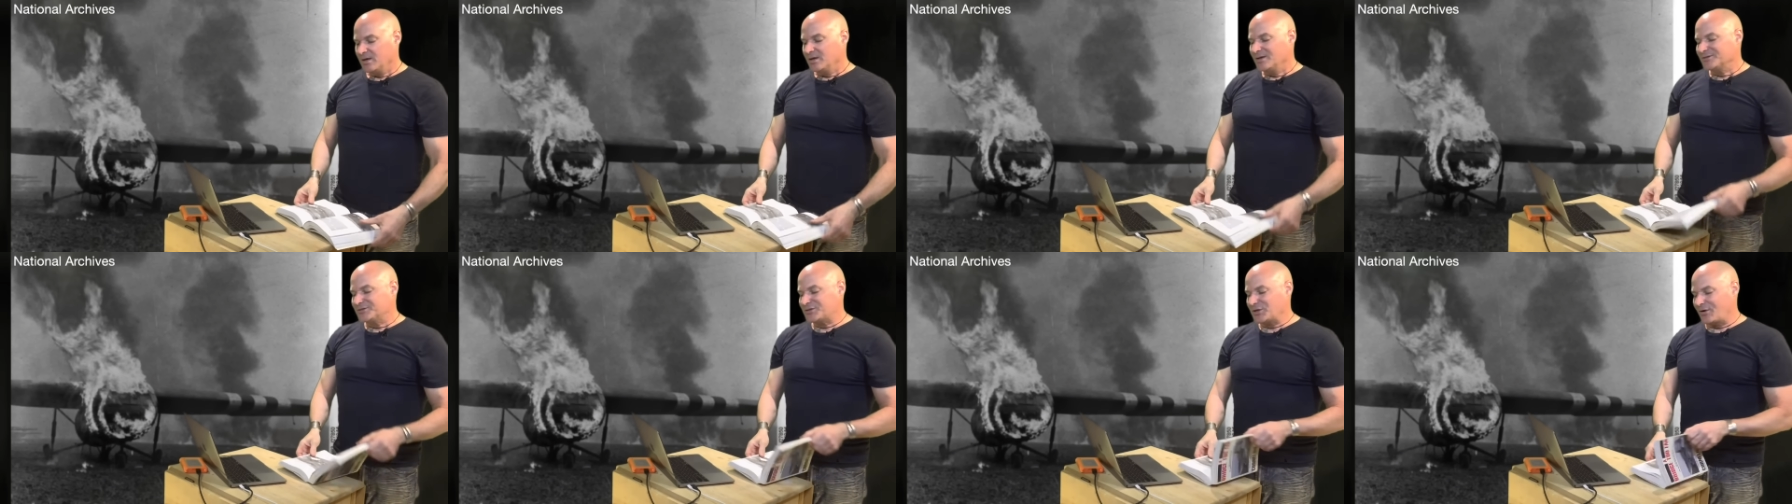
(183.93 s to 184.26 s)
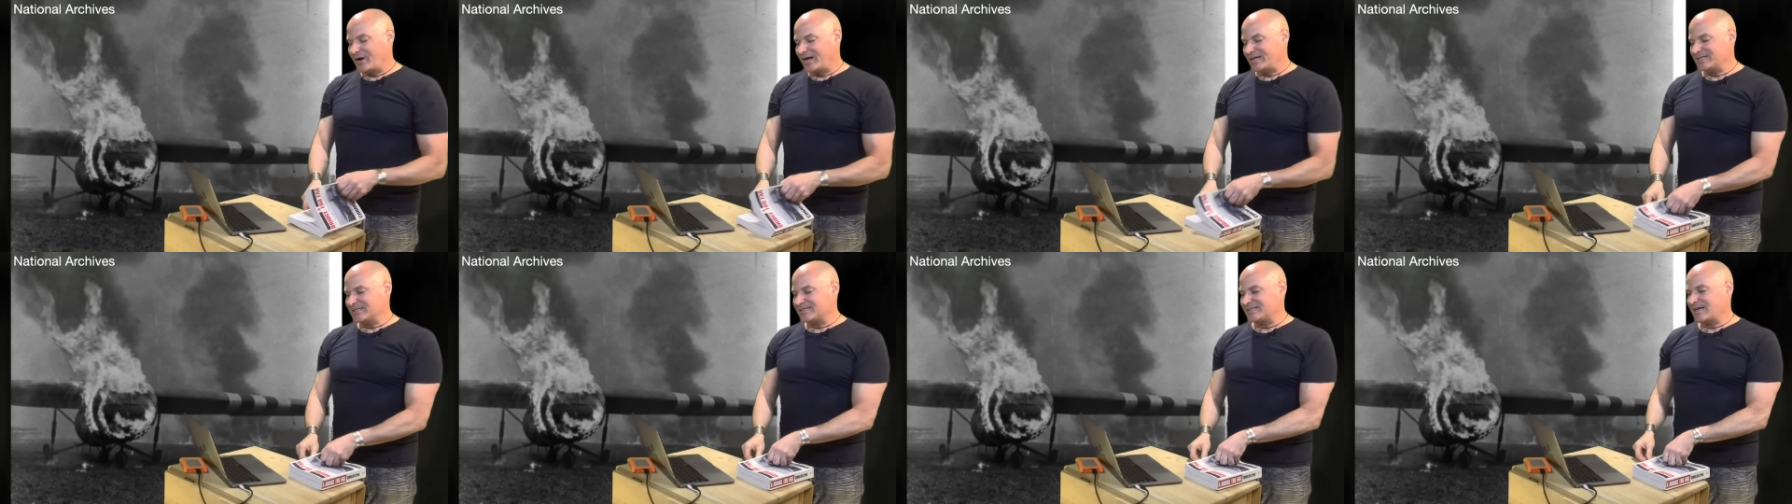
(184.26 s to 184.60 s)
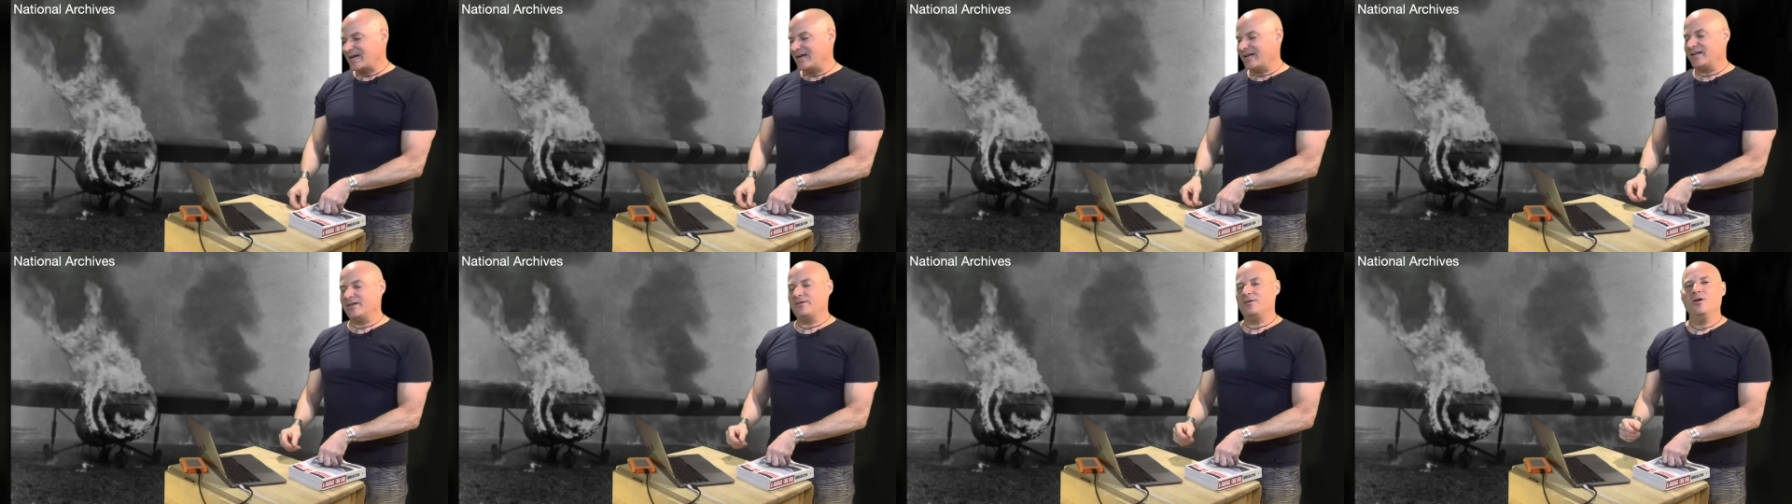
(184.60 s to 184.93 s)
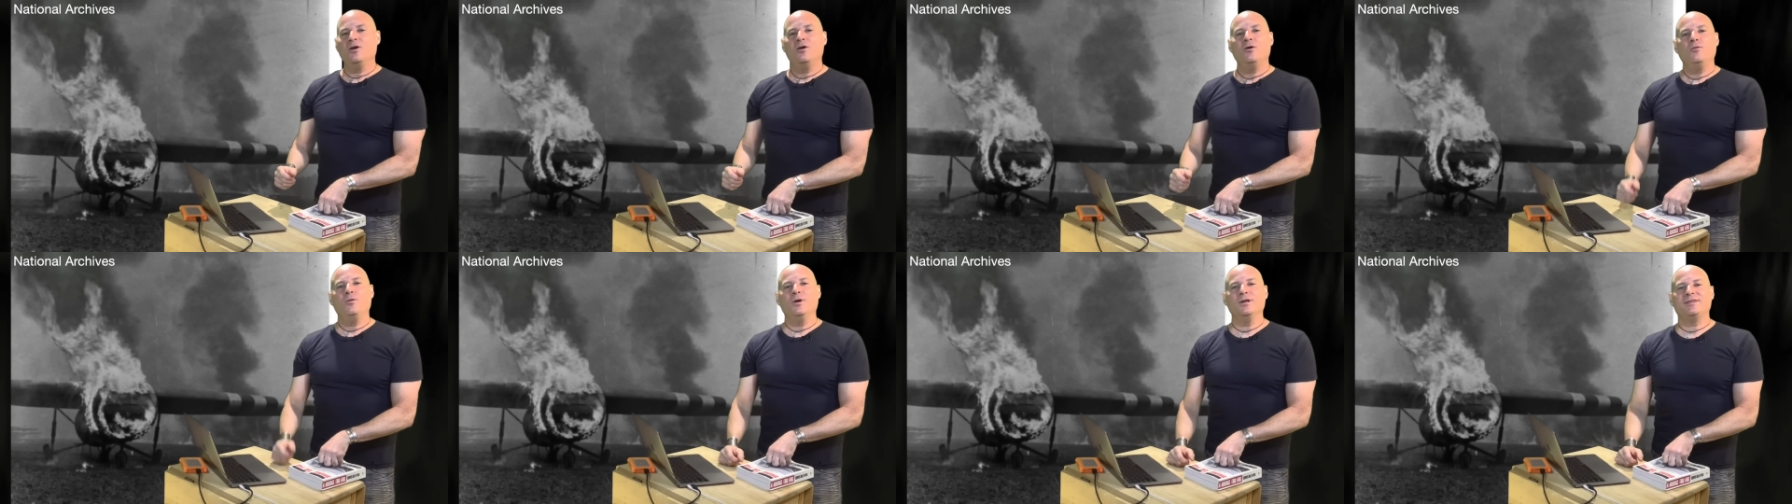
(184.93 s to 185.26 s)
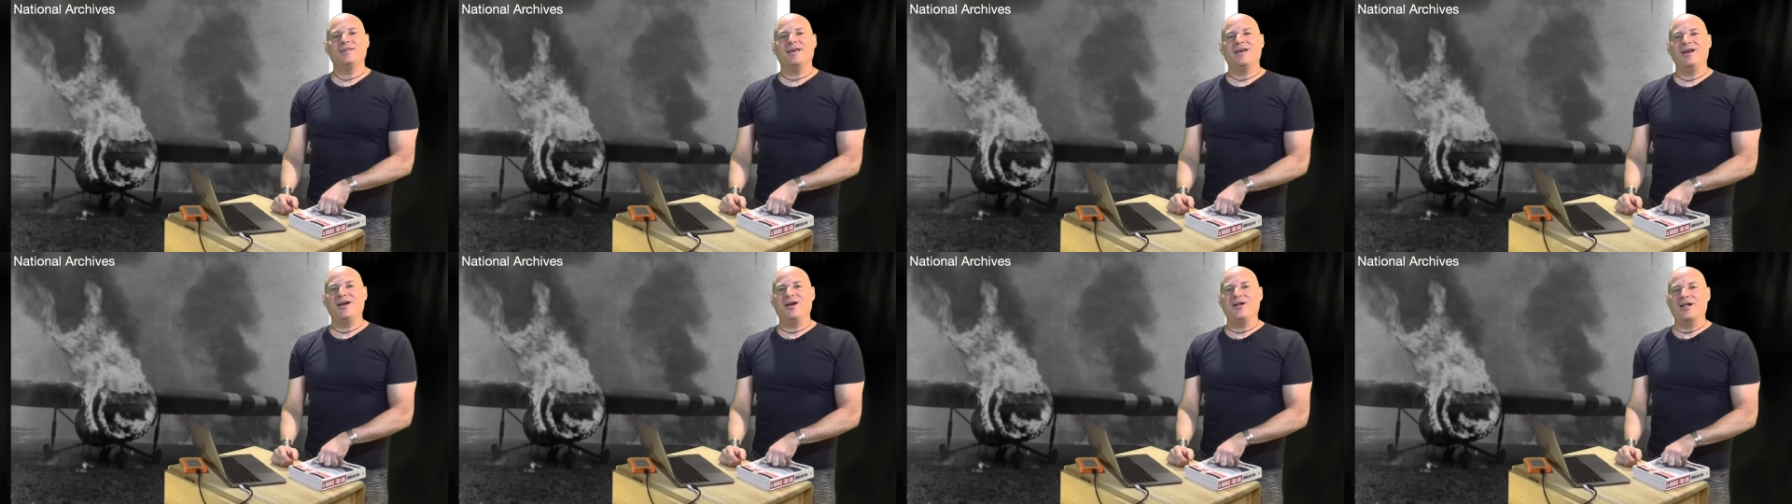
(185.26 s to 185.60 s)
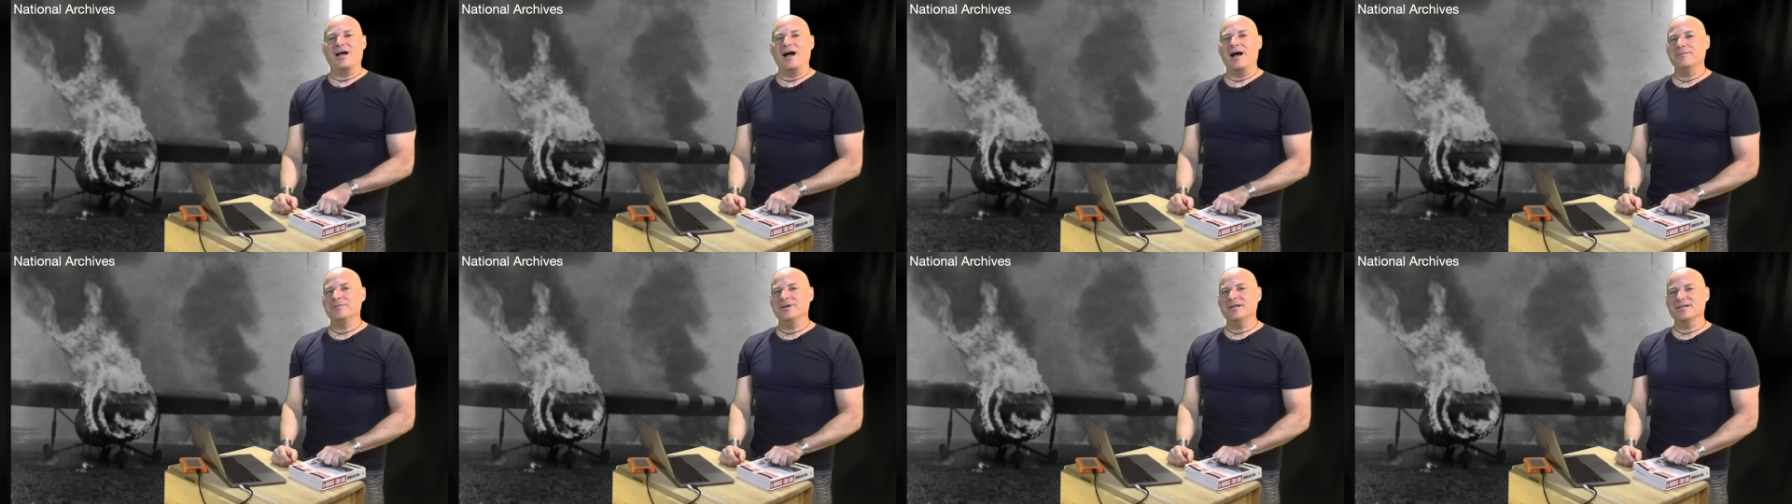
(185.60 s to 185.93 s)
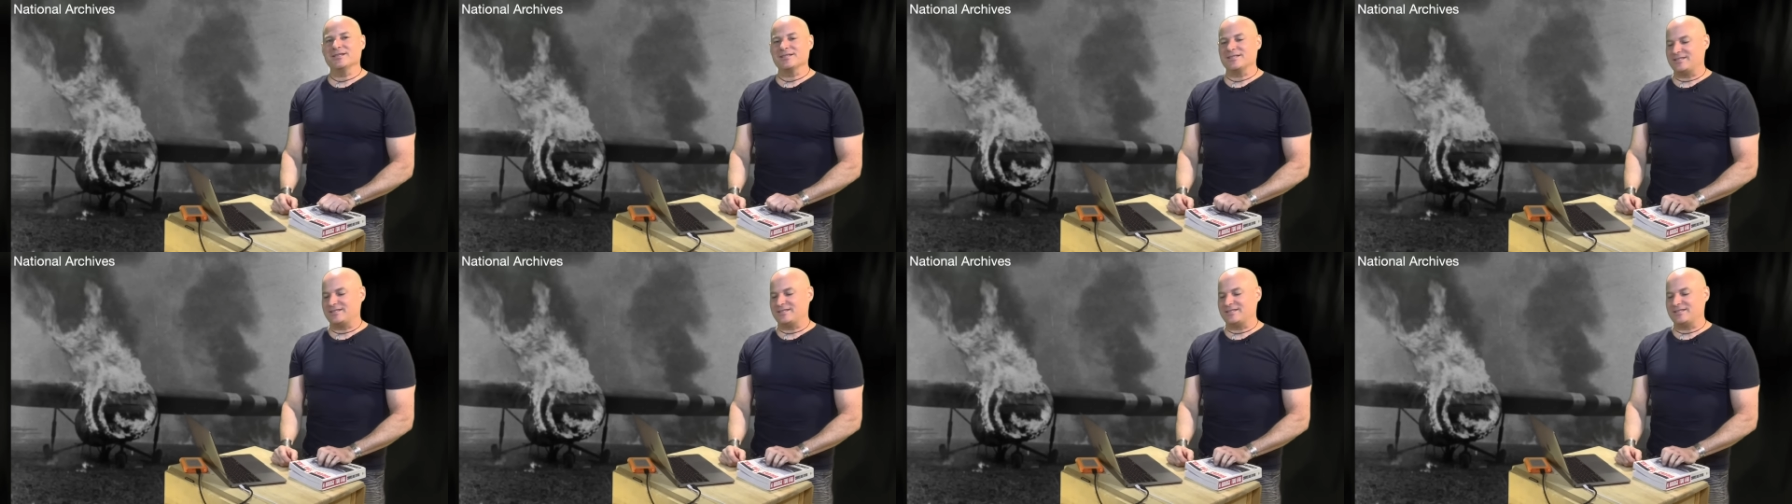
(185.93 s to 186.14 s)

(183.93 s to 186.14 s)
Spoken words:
So I decided, what the hell? I'm going to